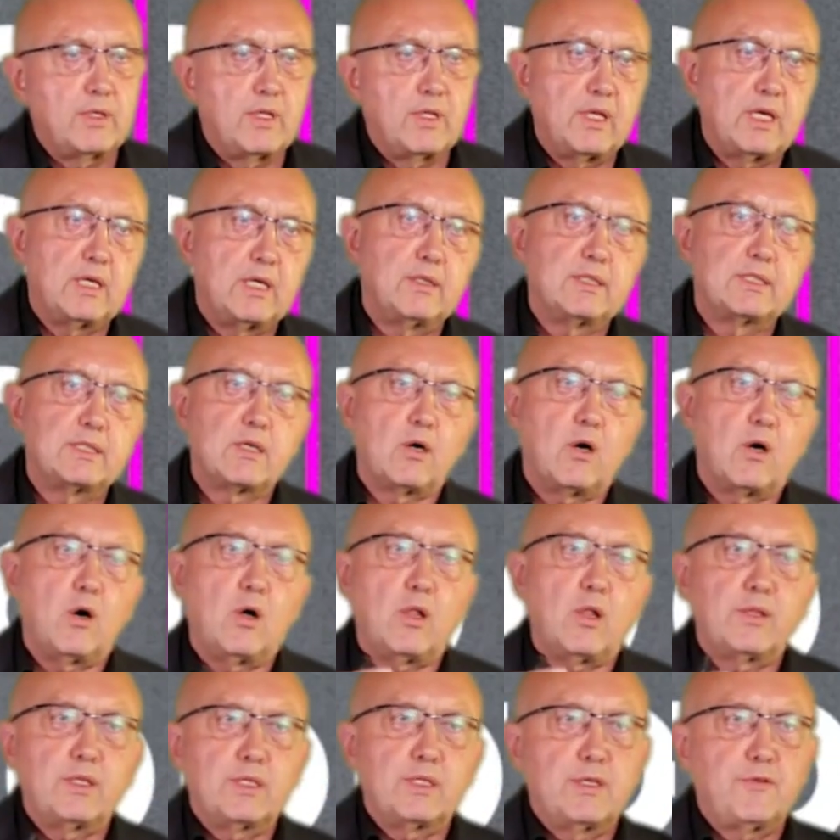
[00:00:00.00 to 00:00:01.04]
There is
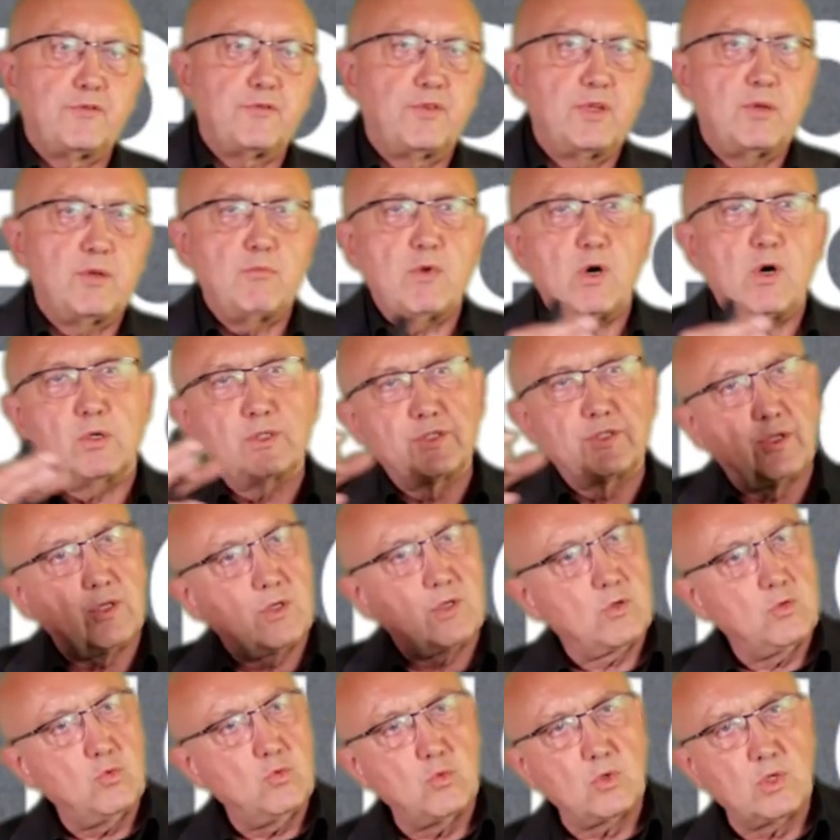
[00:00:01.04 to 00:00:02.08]
all the different modes, the
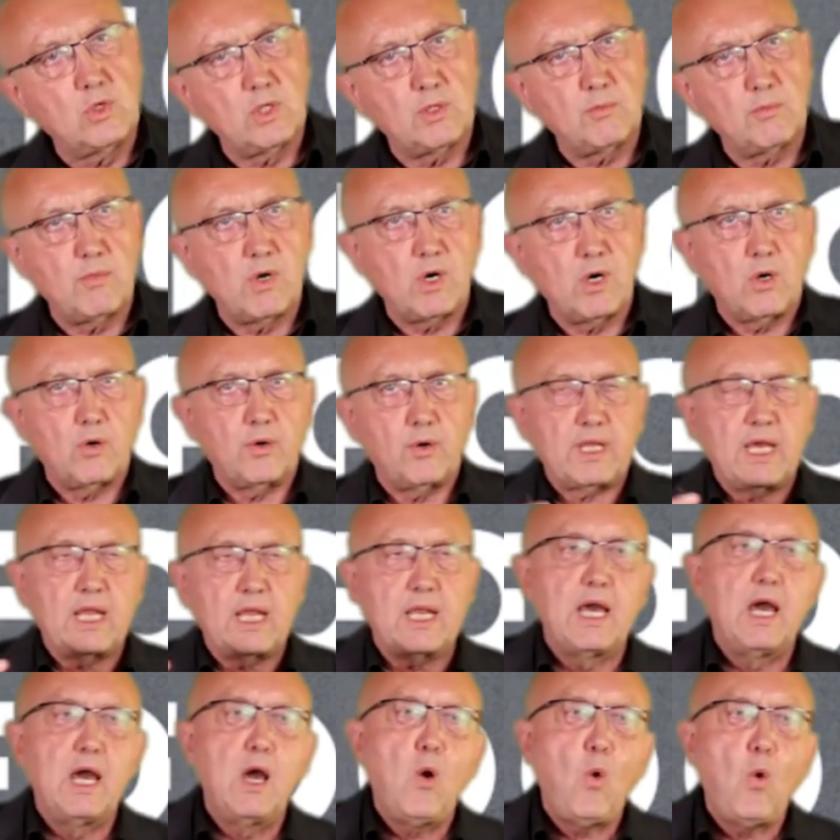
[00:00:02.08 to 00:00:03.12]
Google mode, and
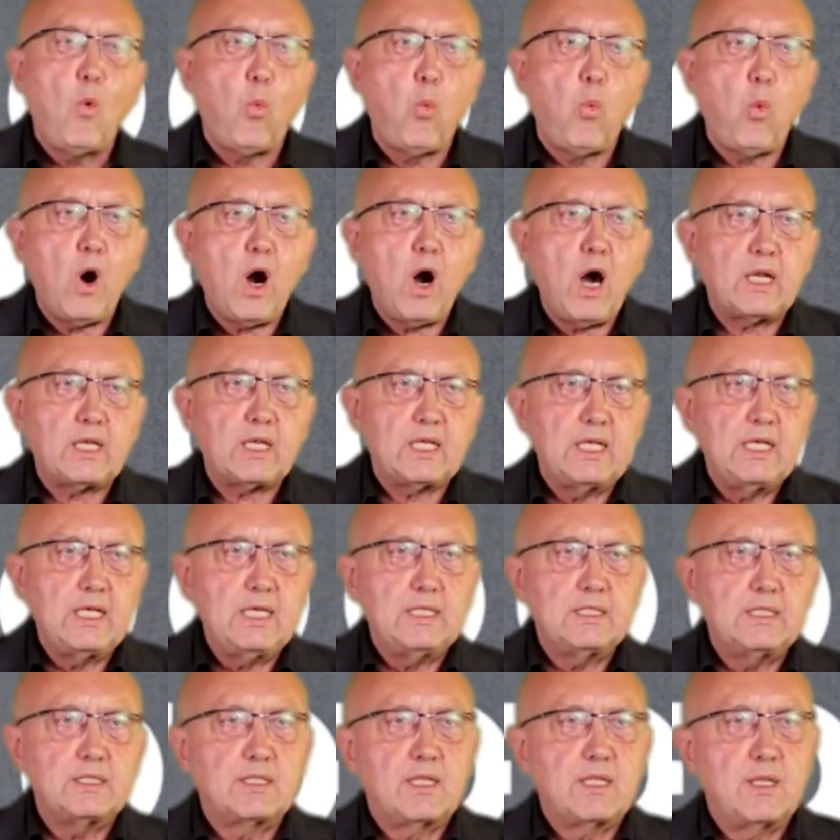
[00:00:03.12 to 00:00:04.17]
what
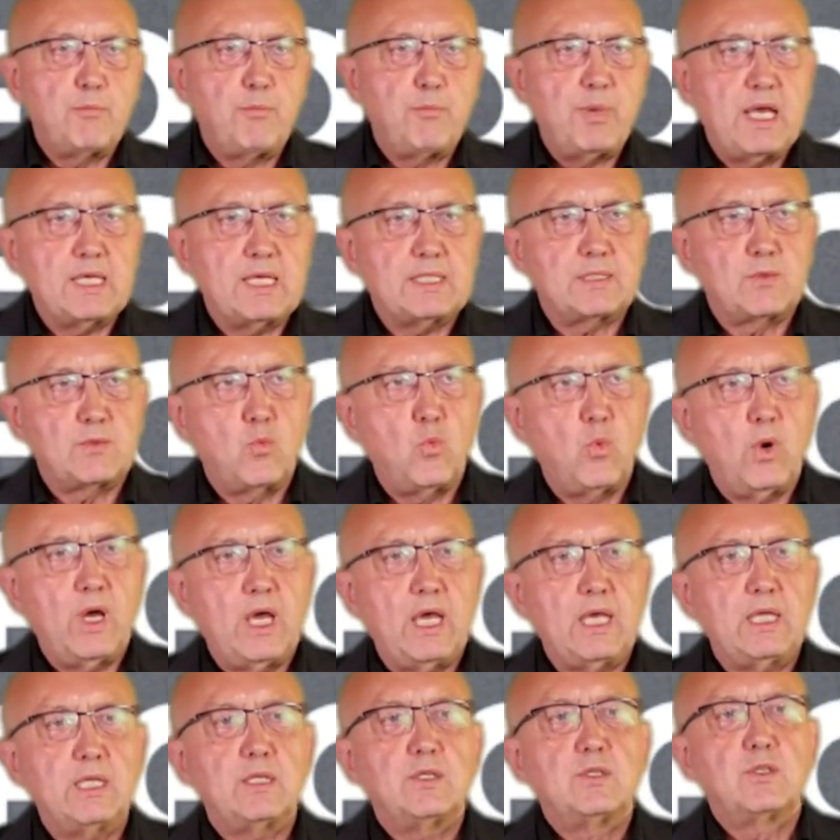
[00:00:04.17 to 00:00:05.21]
is the best
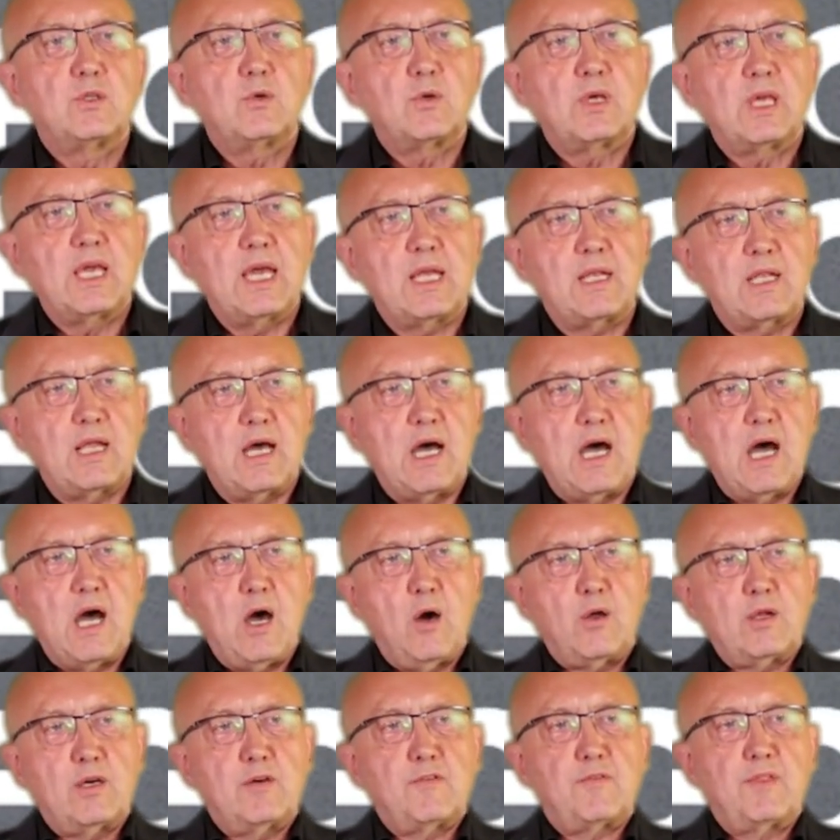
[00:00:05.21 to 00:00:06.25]
way to get
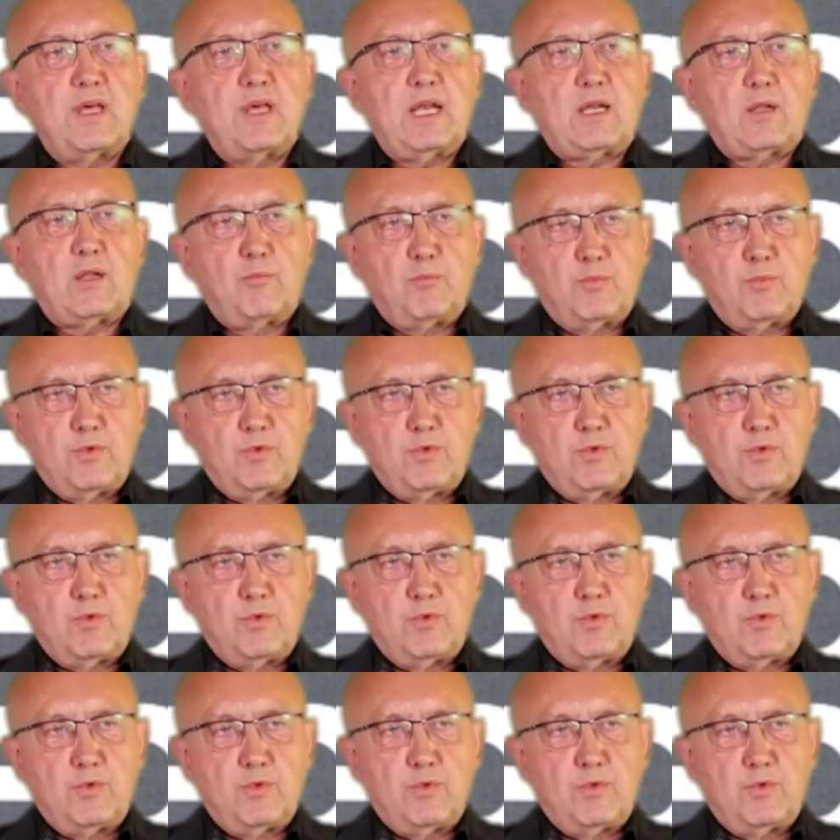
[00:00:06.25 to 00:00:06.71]
out of that